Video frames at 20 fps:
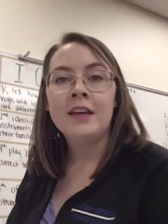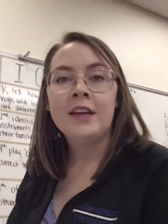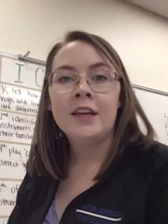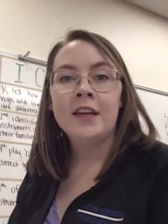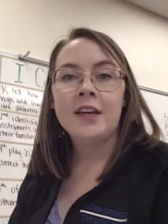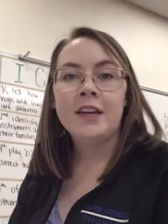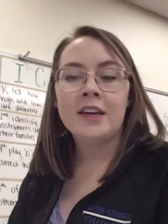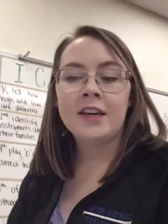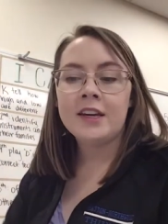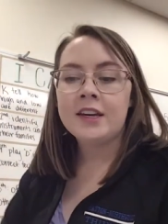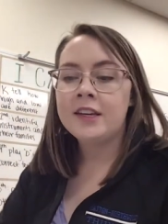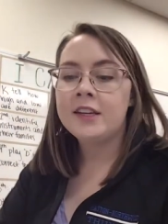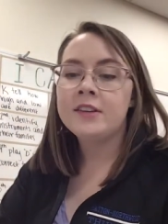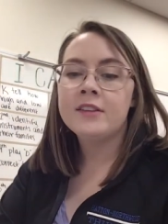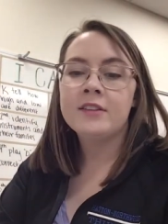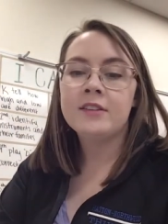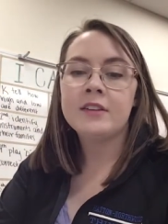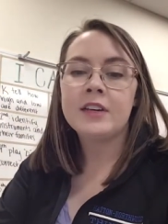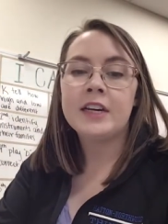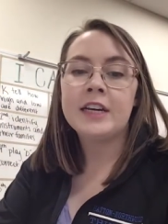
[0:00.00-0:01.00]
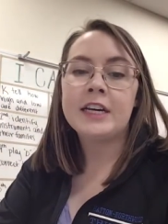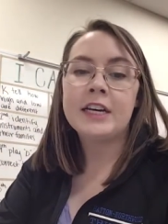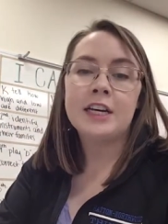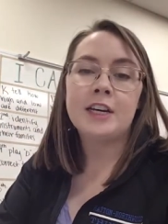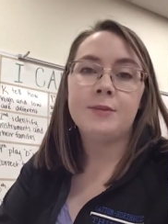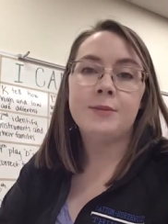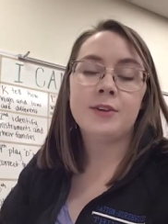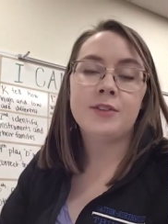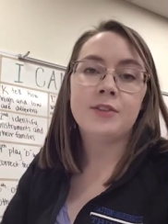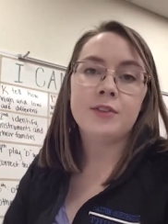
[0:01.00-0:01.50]
Hey guys,
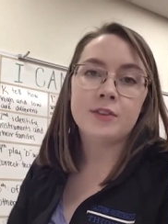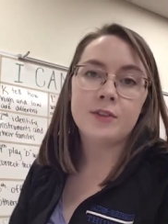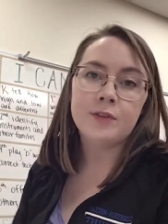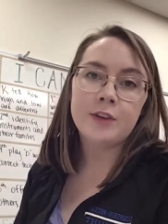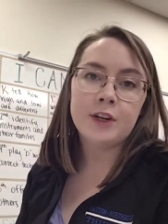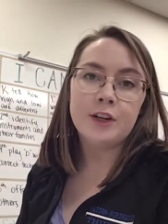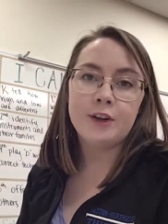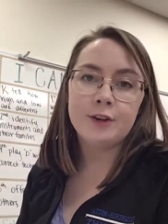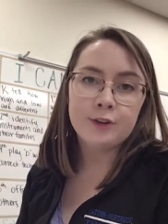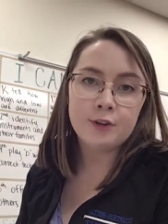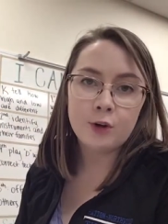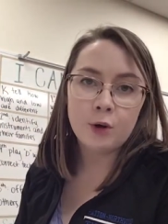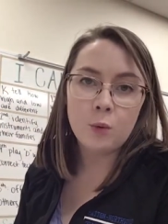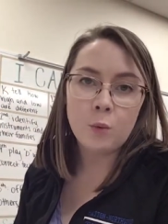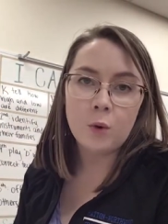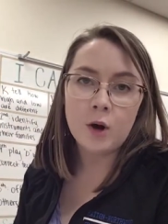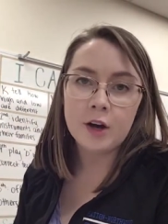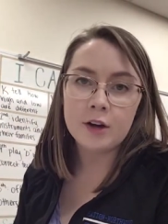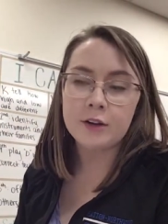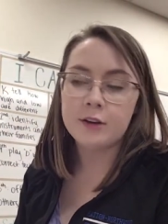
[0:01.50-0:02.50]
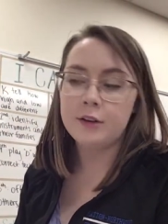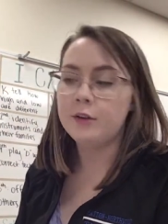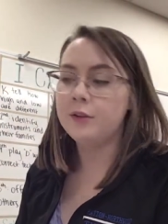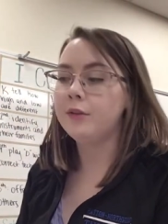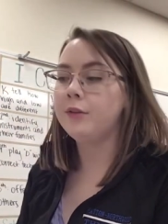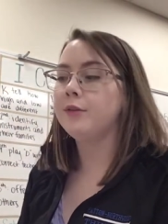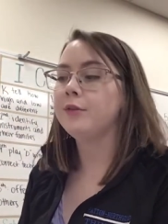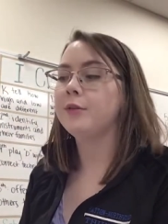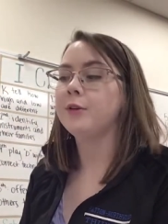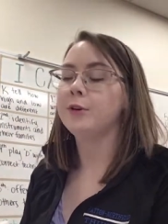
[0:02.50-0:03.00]
um, this is a video to walk you
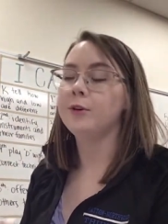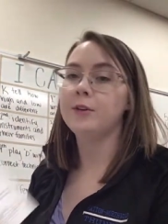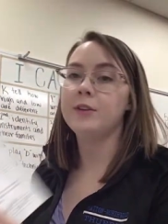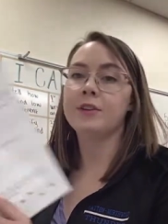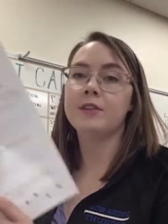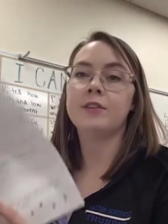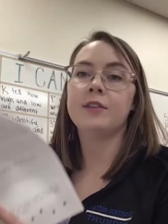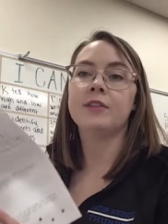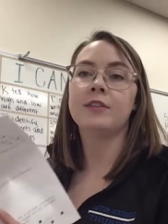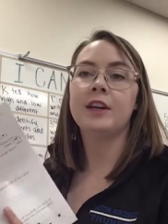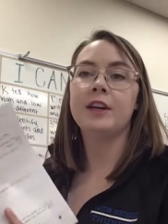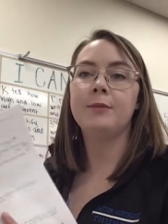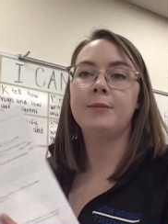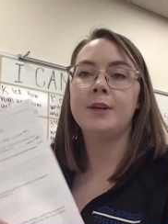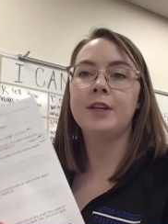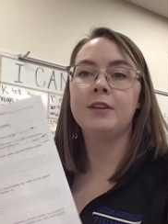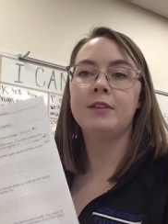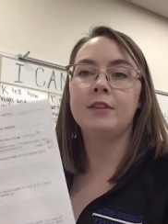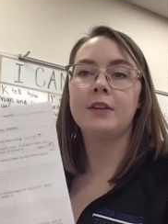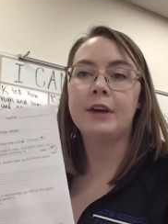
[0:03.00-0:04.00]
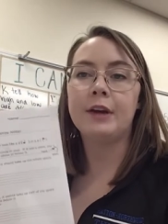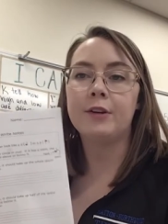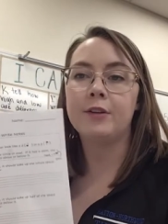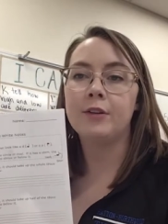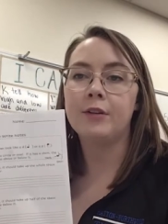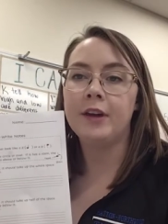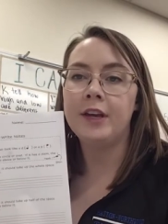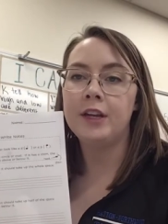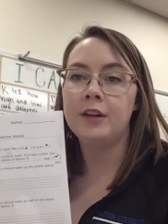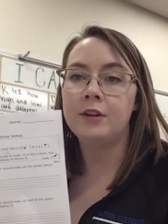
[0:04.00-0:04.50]
through this assignment, how to
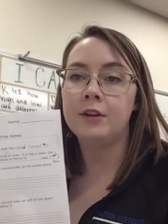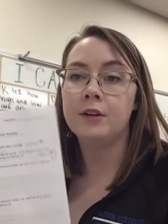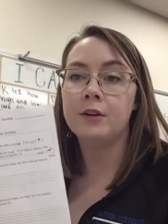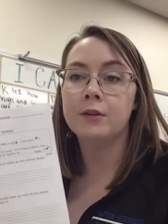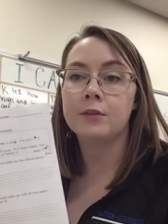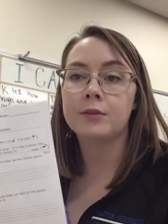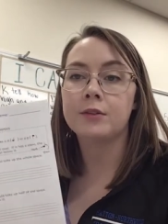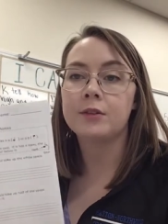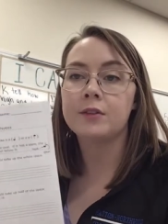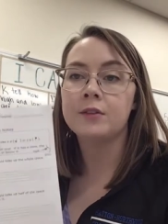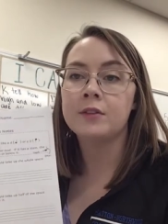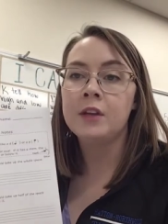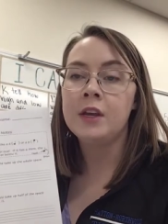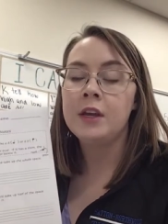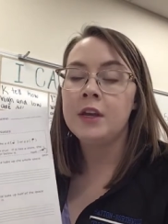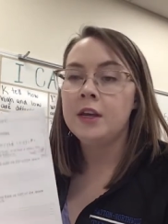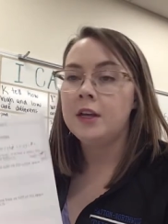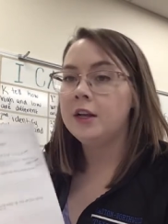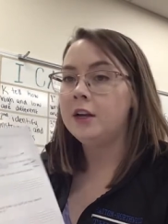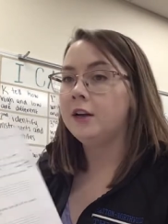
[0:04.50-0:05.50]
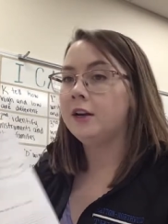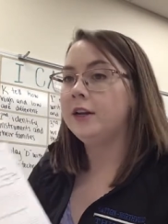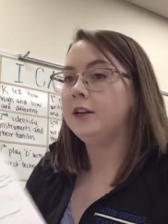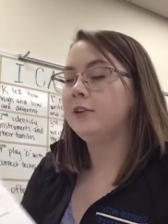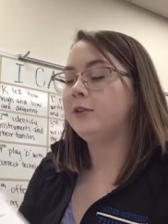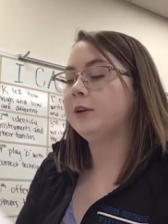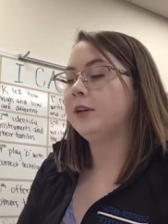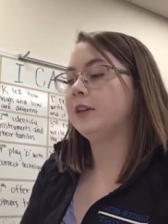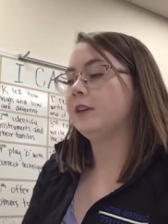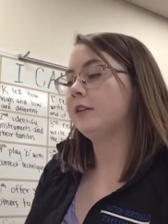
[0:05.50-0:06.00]
write notes. Alright,
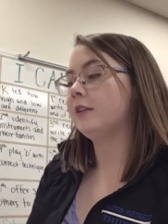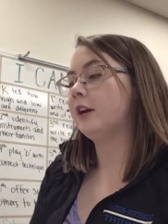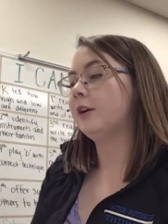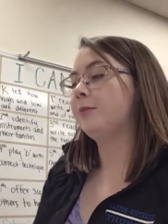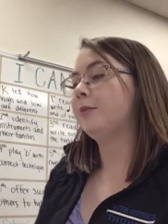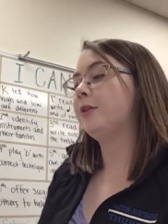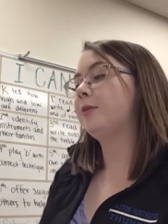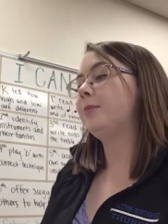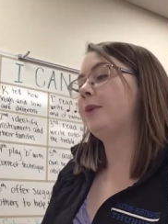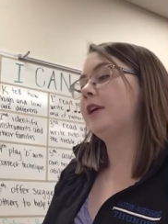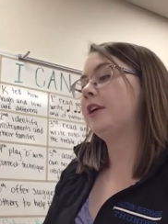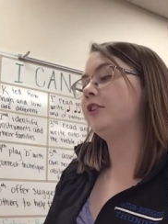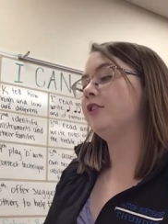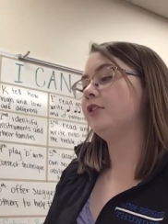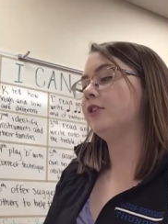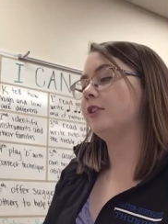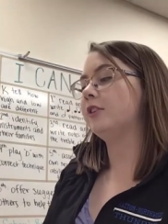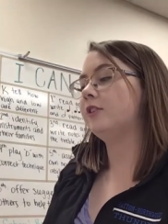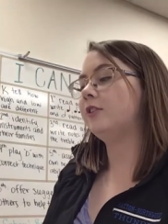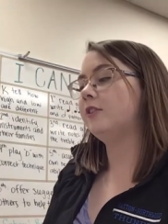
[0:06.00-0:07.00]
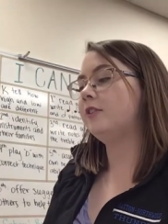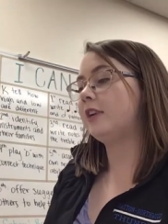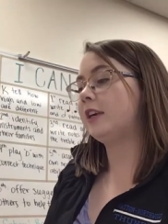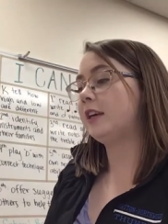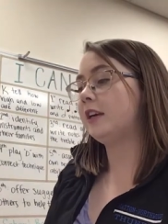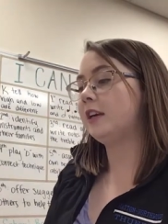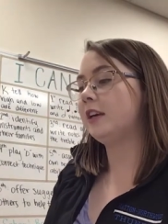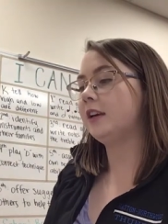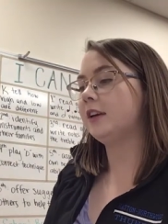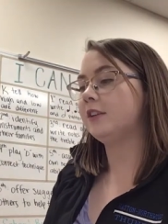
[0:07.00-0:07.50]
so at the top of the page you'll
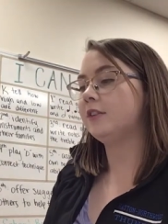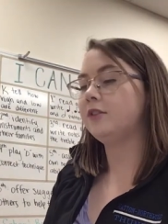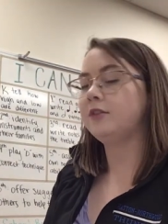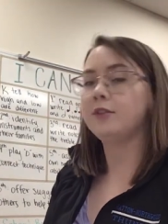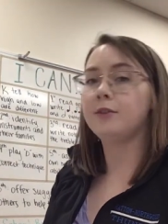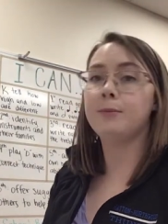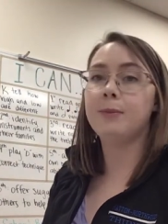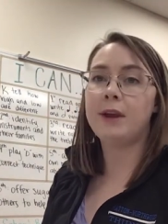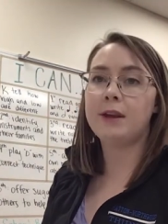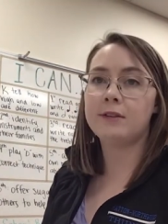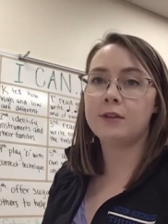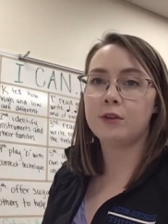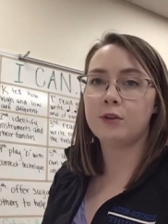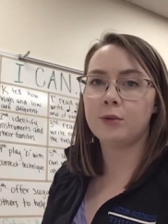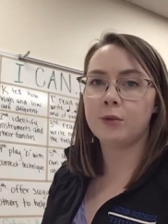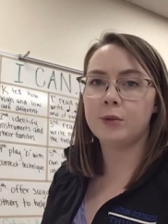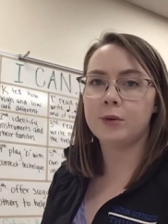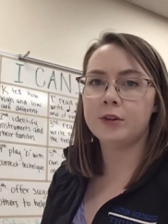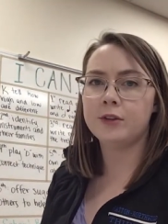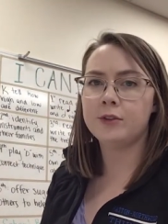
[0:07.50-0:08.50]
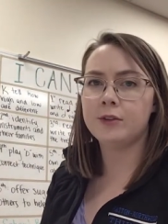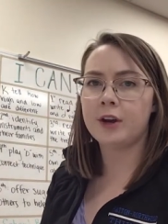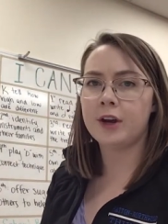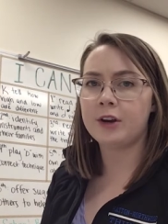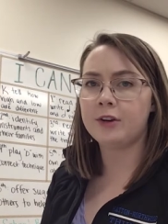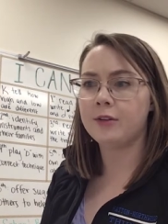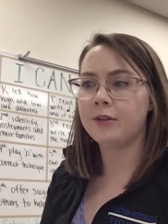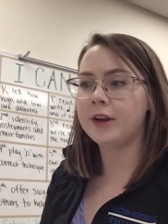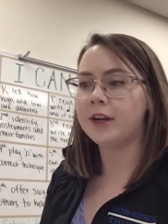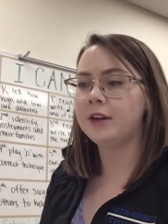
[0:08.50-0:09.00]
see it's just basic rules for how
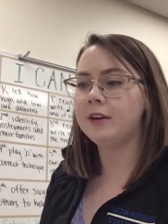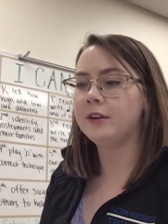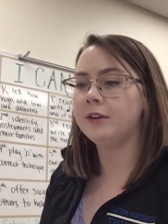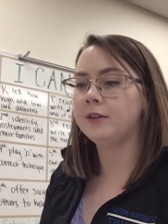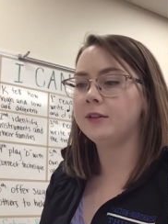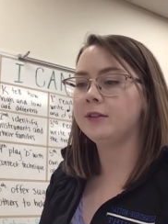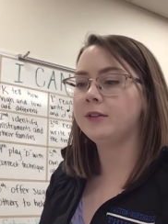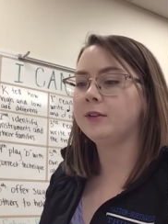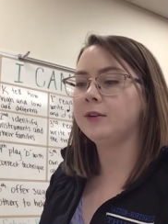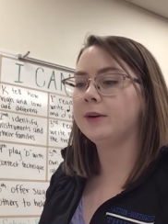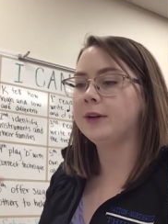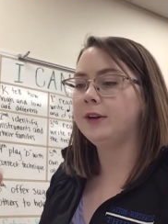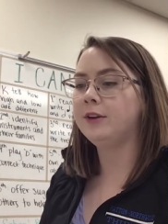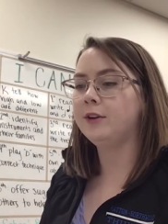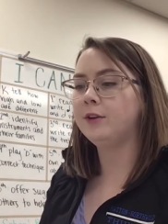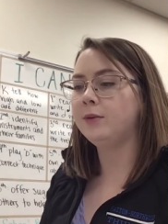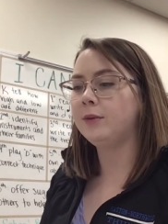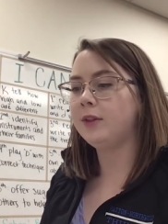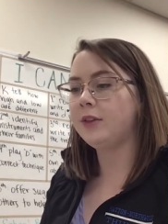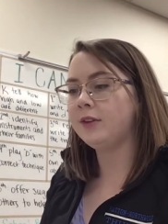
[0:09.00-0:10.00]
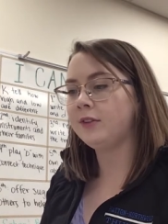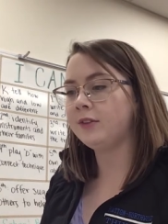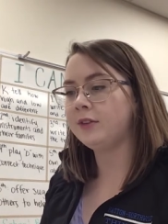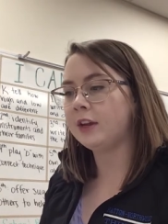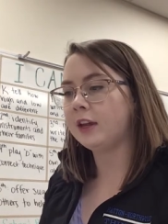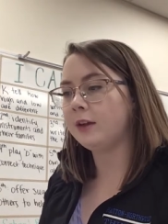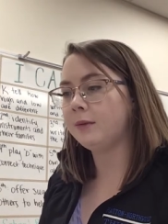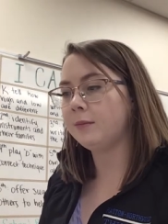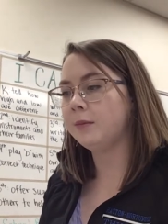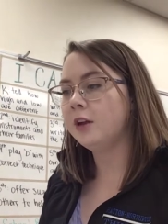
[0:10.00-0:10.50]
to write notes. So a note with a
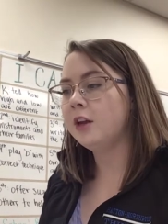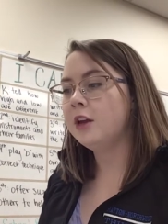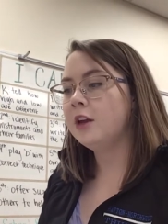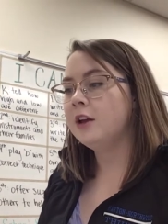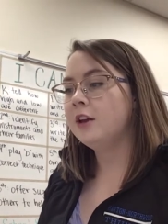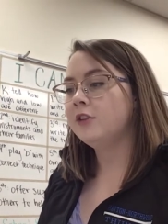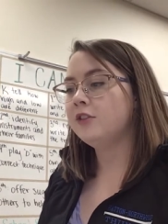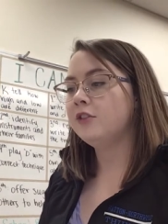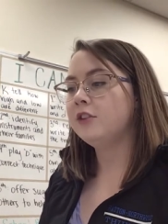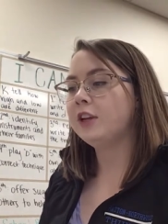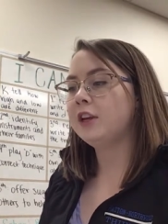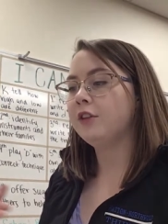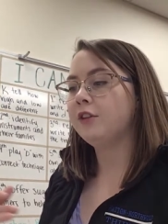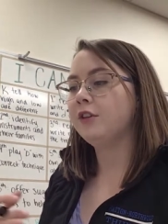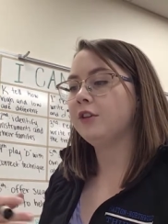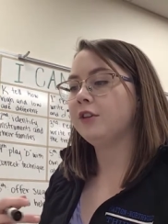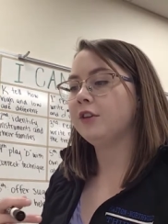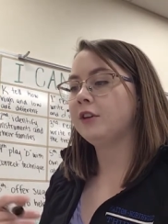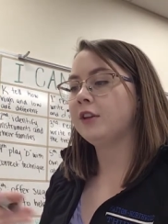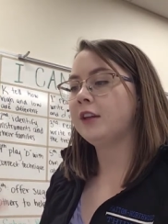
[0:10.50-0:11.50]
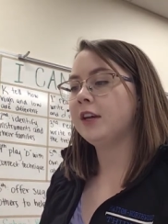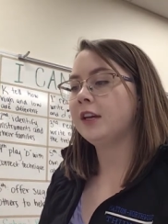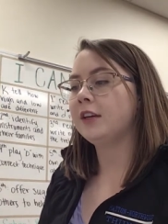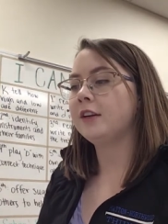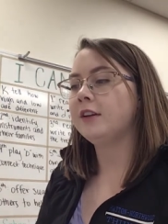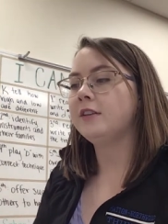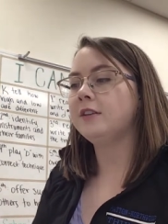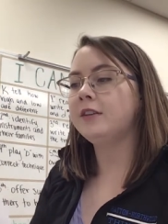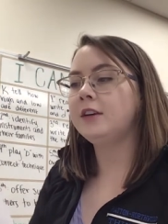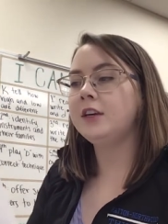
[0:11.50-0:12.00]
stem should either look like
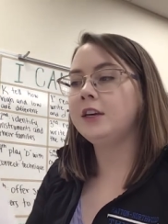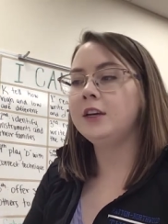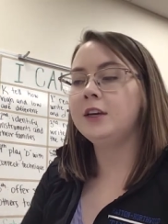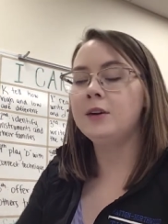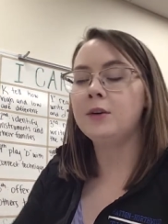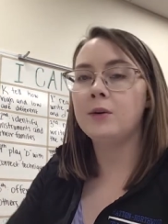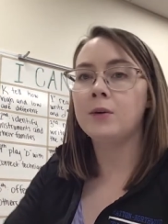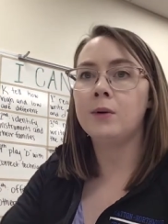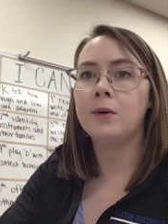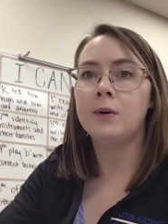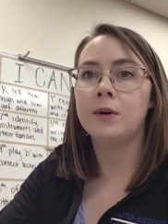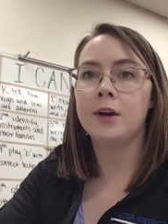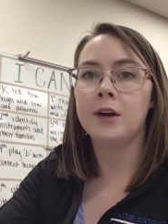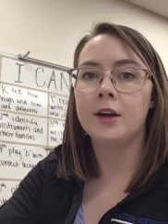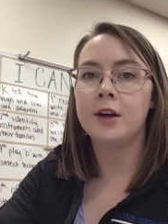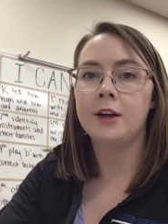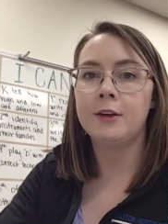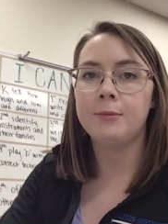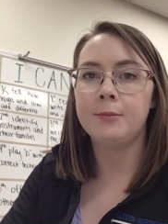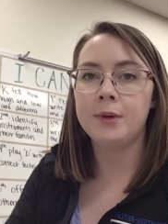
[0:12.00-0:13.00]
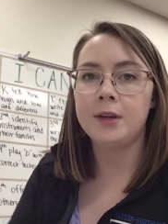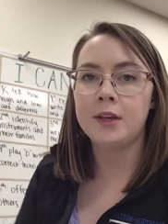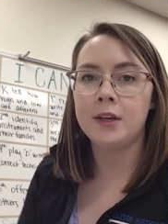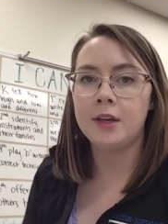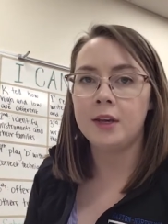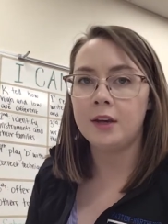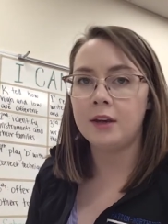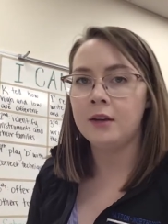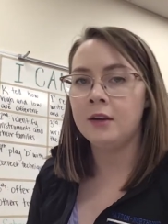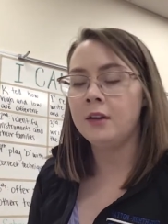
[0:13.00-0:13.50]
a D or a
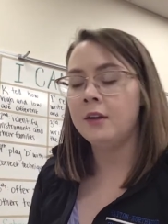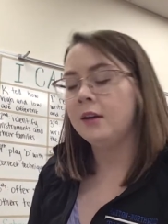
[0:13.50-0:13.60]
P.